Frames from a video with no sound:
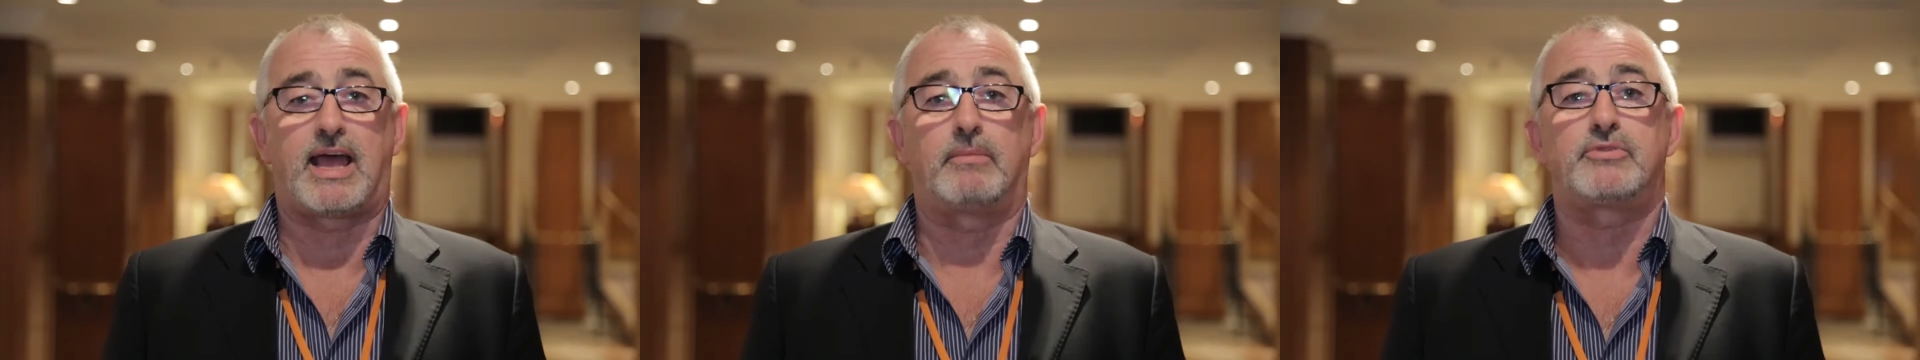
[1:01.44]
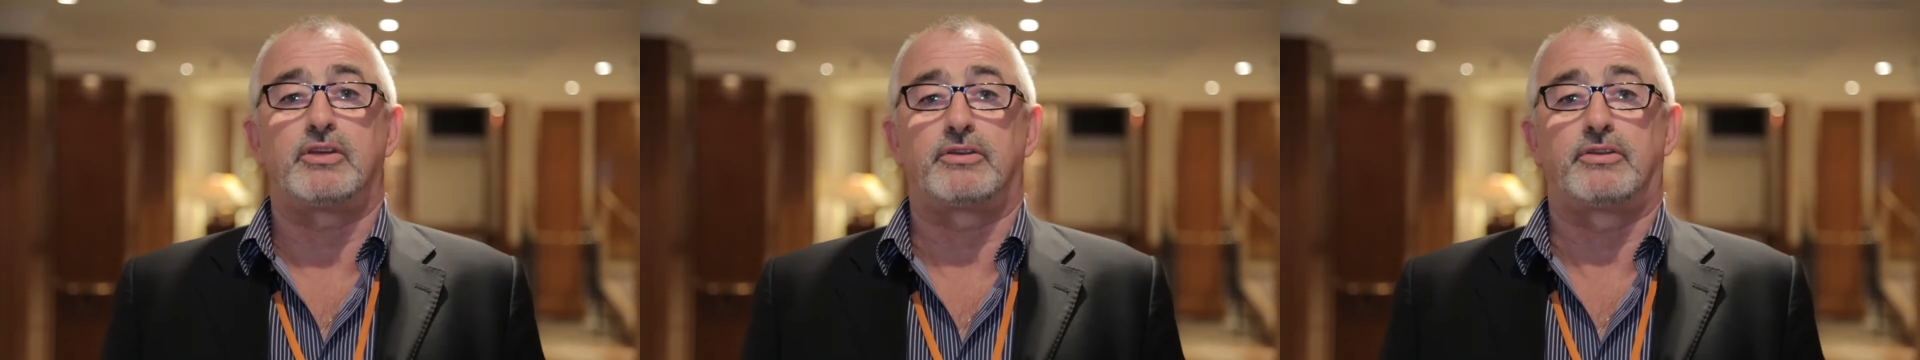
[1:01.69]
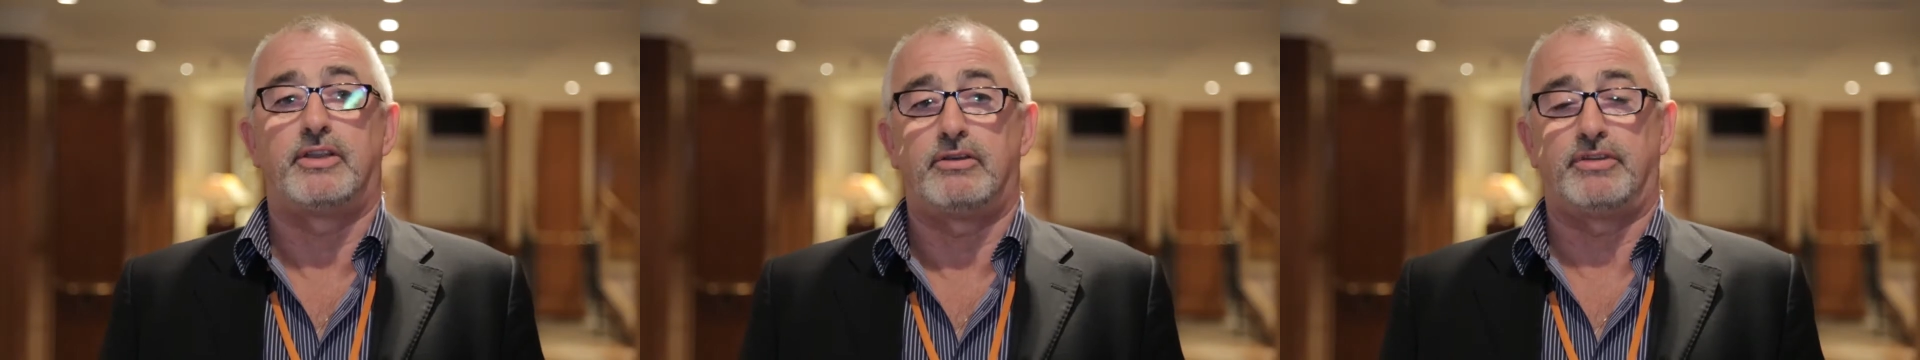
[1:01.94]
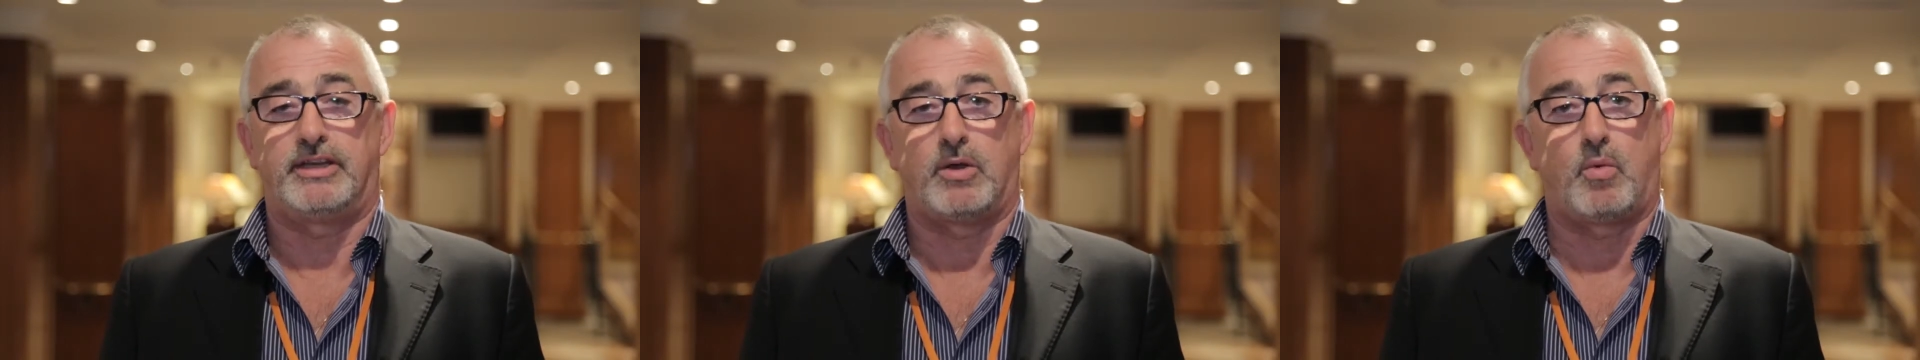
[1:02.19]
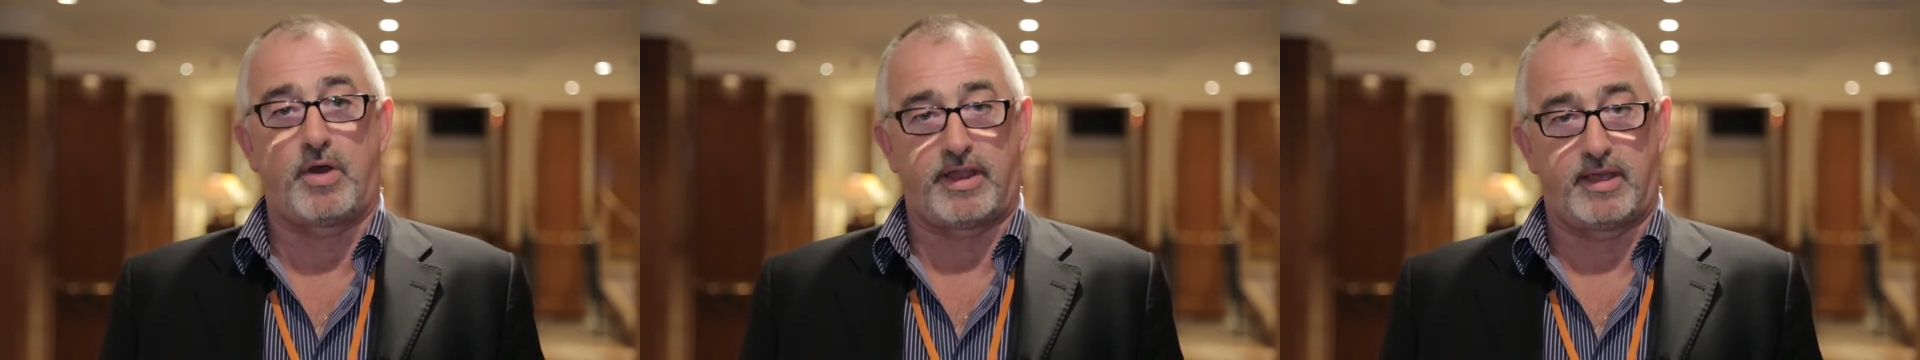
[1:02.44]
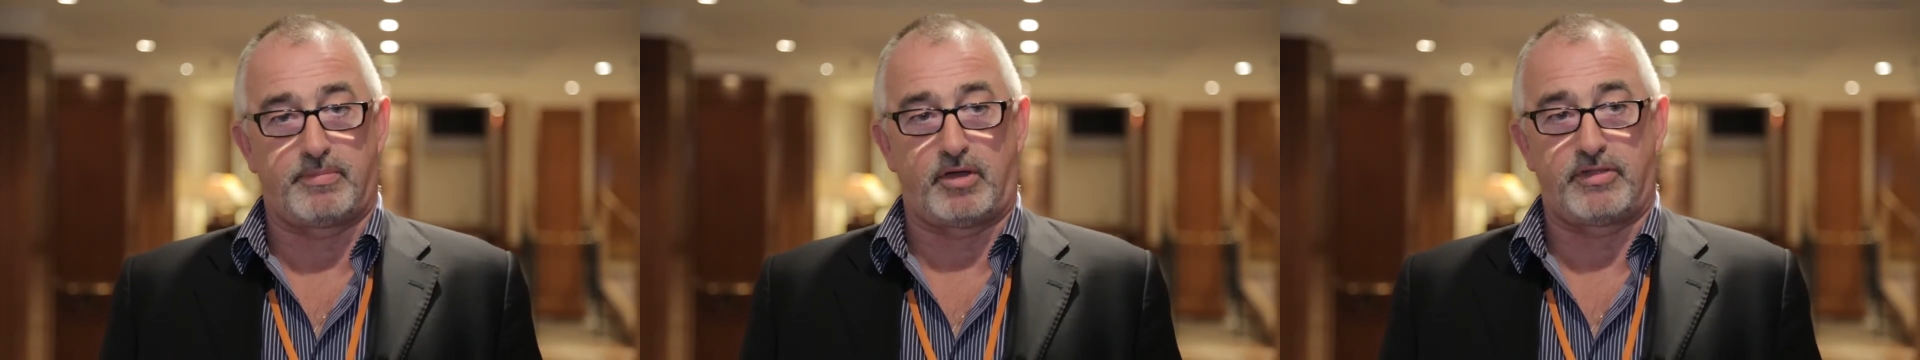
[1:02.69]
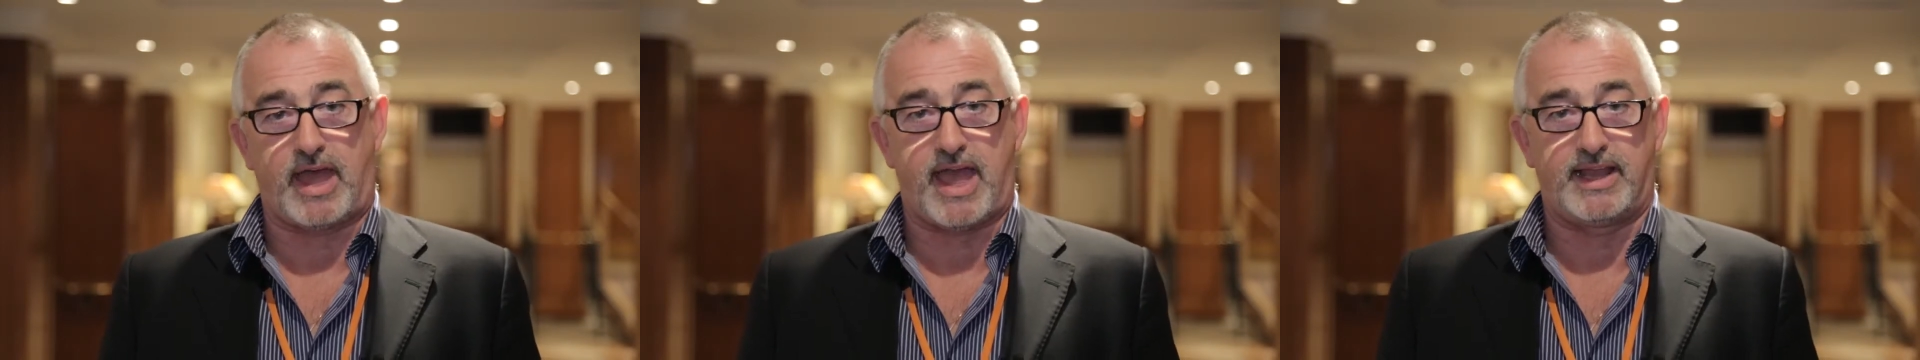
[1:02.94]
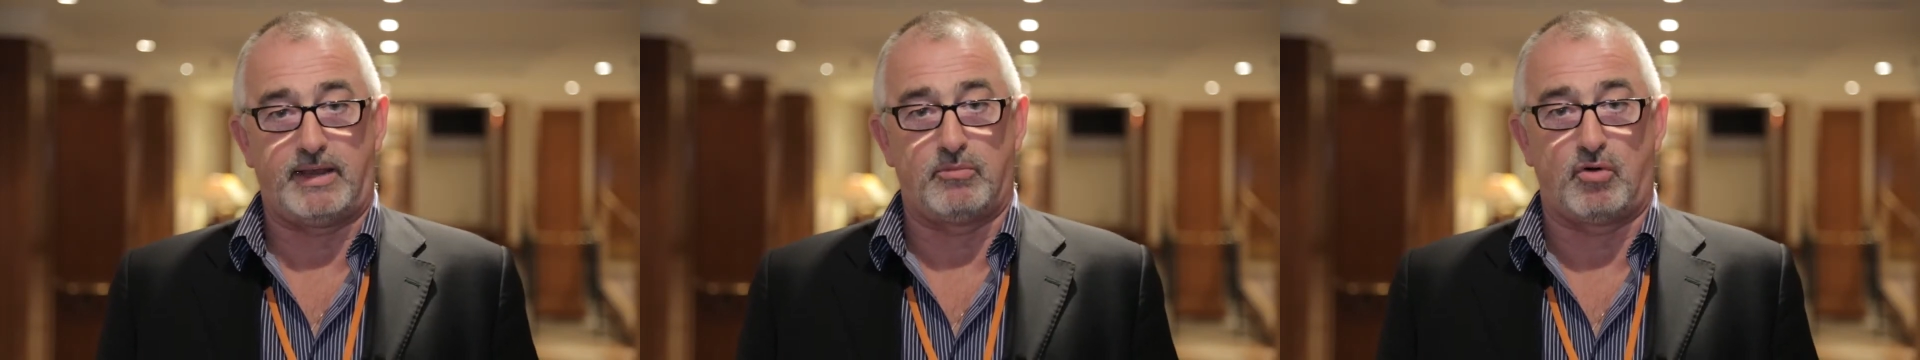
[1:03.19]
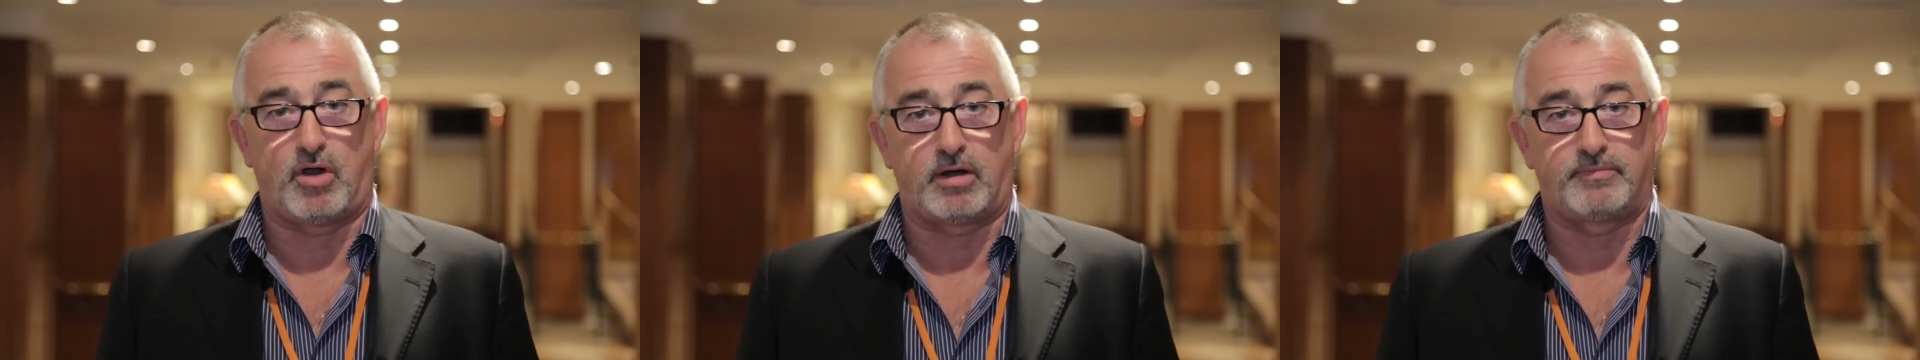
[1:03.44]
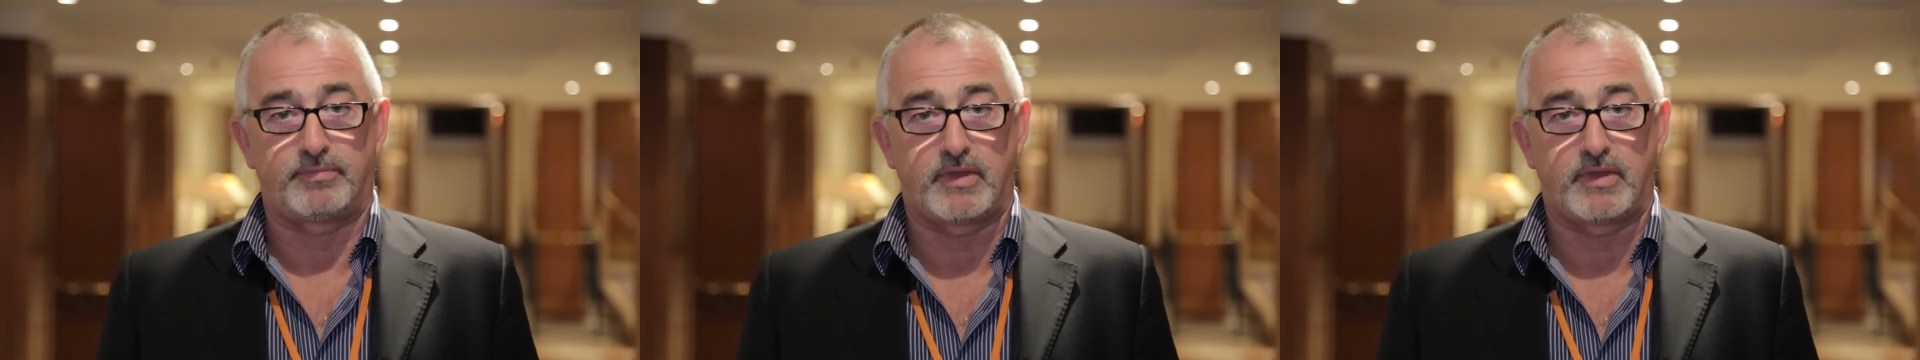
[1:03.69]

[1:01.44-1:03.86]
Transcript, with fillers: captured. We don't need to worry about that anymore.